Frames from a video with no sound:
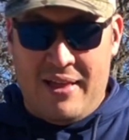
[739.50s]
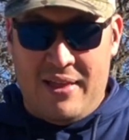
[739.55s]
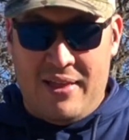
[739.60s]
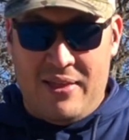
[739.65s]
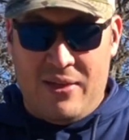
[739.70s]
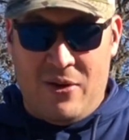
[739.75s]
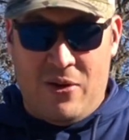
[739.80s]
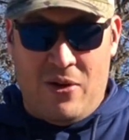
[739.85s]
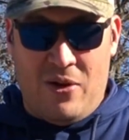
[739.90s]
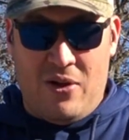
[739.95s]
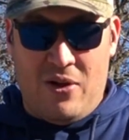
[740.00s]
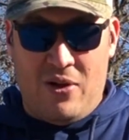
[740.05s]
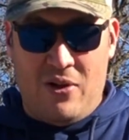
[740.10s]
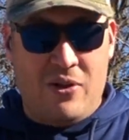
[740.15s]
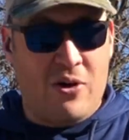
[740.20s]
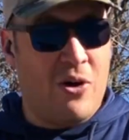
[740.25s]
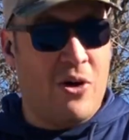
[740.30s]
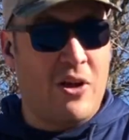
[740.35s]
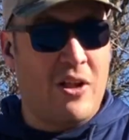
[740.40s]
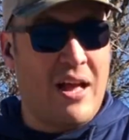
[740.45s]
The
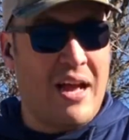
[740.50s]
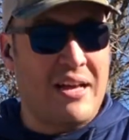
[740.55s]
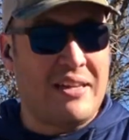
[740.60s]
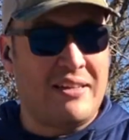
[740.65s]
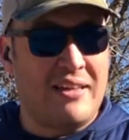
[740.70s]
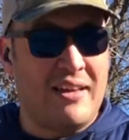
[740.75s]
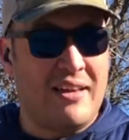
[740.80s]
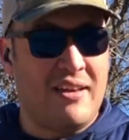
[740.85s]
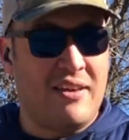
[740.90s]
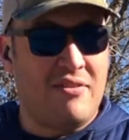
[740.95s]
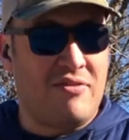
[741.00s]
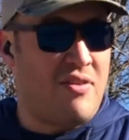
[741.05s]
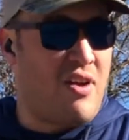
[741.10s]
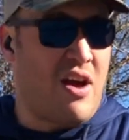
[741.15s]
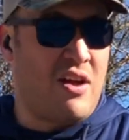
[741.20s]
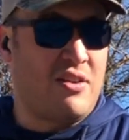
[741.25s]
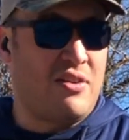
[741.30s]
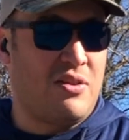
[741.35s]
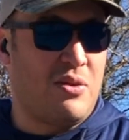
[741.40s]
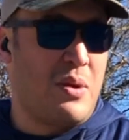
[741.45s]
whole idea of
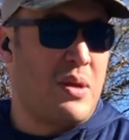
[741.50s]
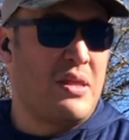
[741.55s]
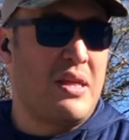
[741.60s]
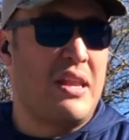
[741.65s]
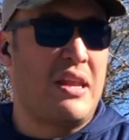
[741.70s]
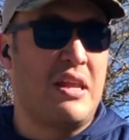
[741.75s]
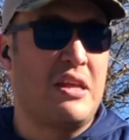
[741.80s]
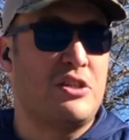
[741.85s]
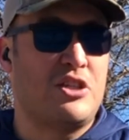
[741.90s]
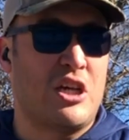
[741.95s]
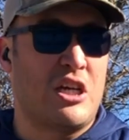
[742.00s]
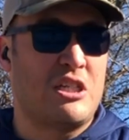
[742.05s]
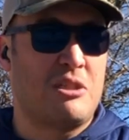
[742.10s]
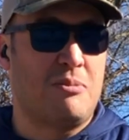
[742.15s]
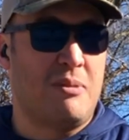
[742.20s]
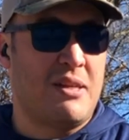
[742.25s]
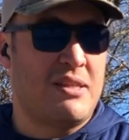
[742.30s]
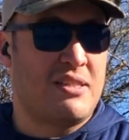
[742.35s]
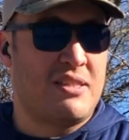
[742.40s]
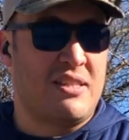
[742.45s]
not doing any
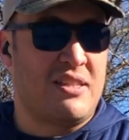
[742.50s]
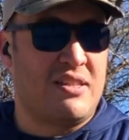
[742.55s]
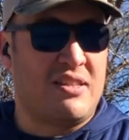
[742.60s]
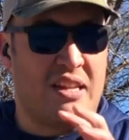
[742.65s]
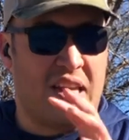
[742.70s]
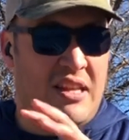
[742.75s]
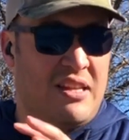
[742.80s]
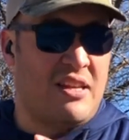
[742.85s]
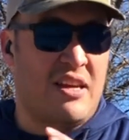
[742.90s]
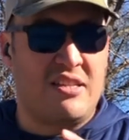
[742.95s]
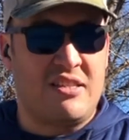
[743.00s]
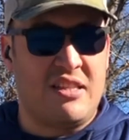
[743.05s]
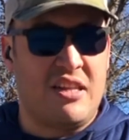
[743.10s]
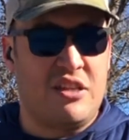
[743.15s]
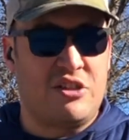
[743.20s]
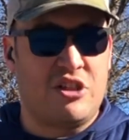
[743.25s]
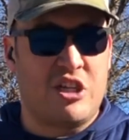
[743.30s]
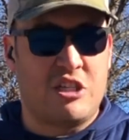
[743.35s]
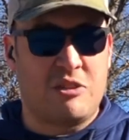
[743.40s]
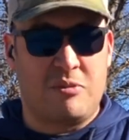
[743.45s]
adjustments, and it does the
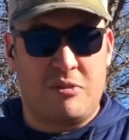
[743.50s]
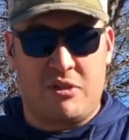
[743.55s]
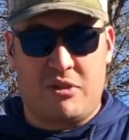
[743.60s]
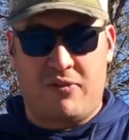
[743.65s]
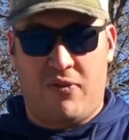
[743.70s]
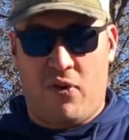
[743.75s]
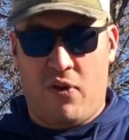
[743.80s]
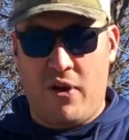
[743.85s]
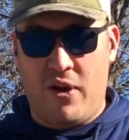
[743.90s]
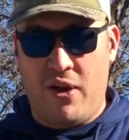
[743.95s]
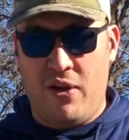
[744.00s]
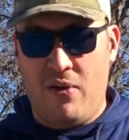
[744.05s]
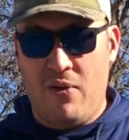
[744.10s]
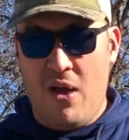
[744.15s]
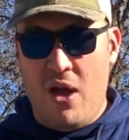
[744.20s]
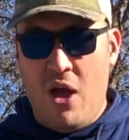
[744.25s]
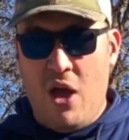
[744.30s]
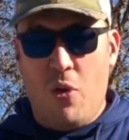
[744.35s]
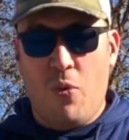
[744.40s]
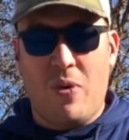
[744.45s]
adjustments for you.
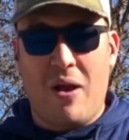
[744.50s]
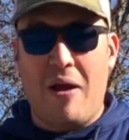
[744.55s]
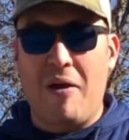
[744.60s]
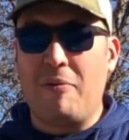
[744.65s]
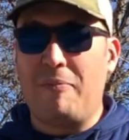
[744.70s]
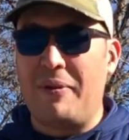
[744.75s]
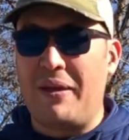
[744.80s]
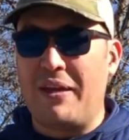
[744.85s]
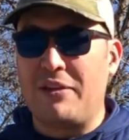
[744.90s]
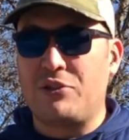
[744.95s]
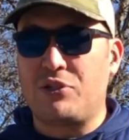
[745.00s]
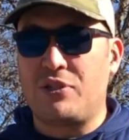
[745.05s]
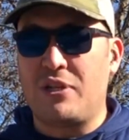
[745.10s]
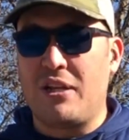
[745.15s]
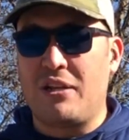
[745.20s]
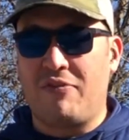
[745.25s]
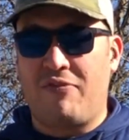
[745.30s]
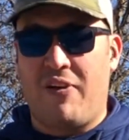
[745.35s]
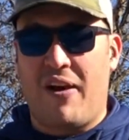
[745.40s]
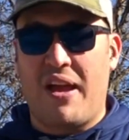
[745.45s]
What I would be
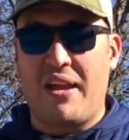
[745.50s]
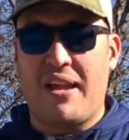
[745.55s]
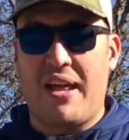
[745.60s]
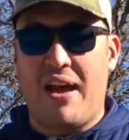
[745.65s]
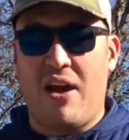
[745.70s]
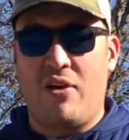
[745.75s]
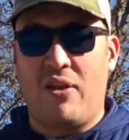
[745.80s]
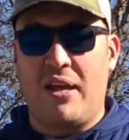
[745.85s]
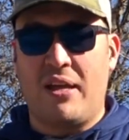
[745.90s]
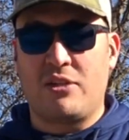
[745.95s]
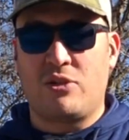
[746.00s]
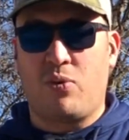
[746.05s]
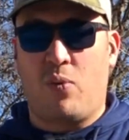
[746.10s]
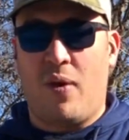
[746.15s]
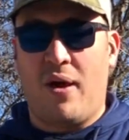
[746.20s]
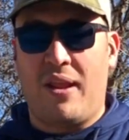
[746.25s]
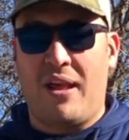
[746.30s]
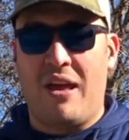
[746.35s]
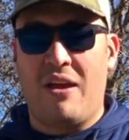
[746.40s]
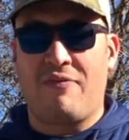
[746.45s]
interested to find out is,
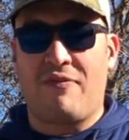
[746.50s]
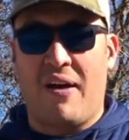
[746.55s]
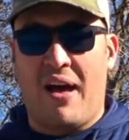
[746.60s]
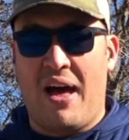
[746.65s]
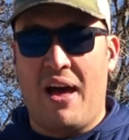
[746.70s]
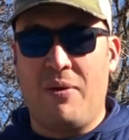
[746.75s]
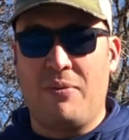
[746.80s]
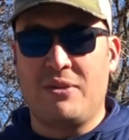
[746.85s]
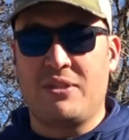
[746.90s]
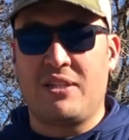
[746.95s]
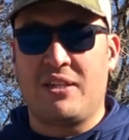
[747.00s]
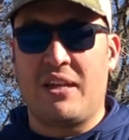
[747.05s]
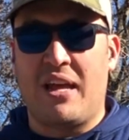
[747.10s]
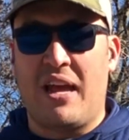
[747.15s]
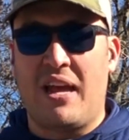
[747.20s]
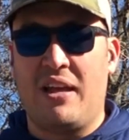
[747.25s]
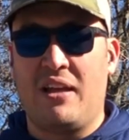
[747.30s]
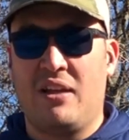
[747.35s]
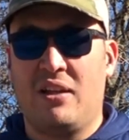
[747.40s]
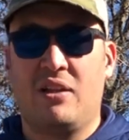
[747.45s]
what if I was in
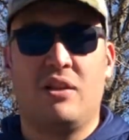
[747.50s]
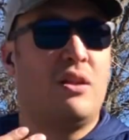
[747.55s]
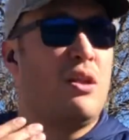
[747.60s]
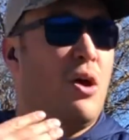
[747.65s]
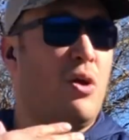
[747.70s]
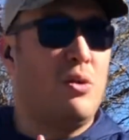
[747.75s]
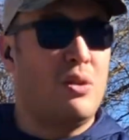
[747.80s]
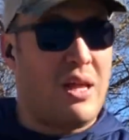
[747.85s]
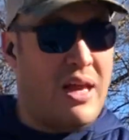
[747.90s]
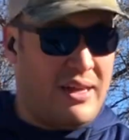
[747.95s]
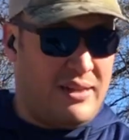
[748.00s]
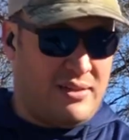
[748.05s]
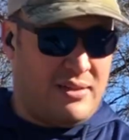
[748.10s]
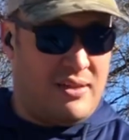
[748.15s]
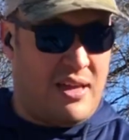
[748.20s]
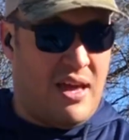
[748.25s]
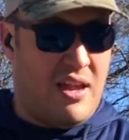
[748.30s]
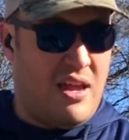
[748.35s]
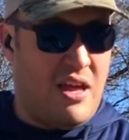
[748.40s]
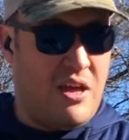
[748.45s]
a low light
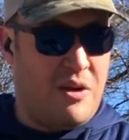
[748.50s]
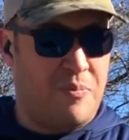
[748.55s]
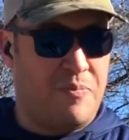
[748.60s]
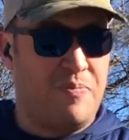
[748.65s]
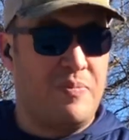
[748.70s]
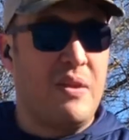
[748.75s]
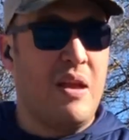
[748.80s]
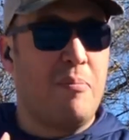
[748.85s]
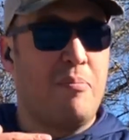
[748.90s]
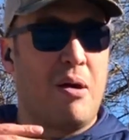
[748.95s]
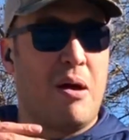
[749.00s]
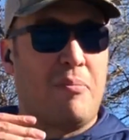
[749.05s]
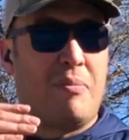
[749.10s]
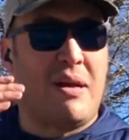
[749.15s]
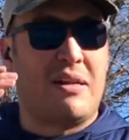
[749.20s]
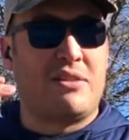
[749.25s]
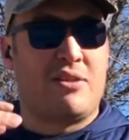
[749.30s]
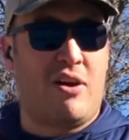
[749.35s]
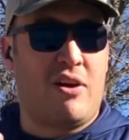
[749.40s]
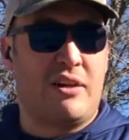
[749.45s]
setting, but
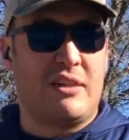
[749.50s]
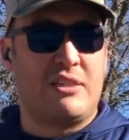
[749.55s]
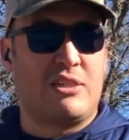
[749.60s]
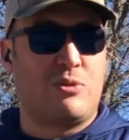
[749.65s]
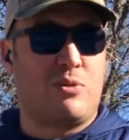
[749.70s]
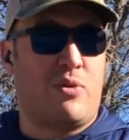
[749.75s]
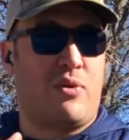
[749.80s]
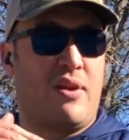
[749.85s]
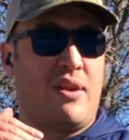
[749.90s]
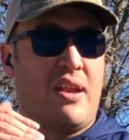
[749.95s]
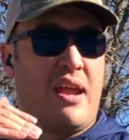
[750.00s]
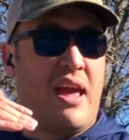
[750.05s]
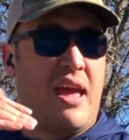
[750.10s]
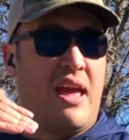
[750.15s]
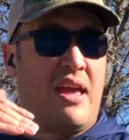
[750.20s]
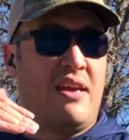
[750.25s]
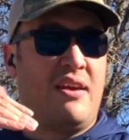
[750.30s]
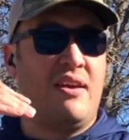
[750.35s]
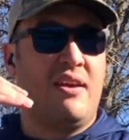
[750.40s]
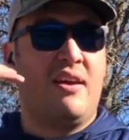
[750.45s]
my targets were in
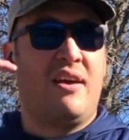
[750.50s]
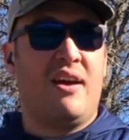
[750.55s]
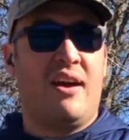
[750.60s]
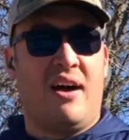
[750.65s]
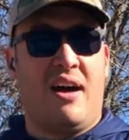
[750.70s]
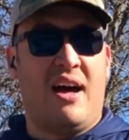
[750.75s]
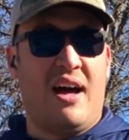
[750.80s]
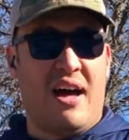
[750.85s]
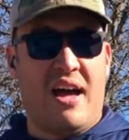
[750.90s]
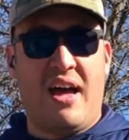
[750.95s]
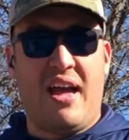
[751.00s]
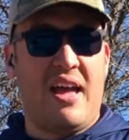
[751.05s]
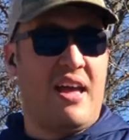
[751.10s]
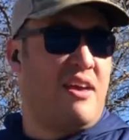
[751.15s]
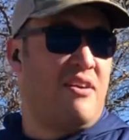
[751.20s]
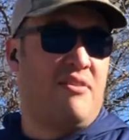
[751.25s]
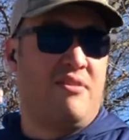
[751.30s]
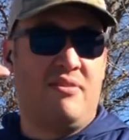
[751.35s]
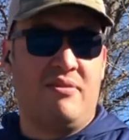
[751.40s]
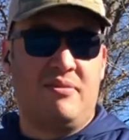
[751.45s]
a high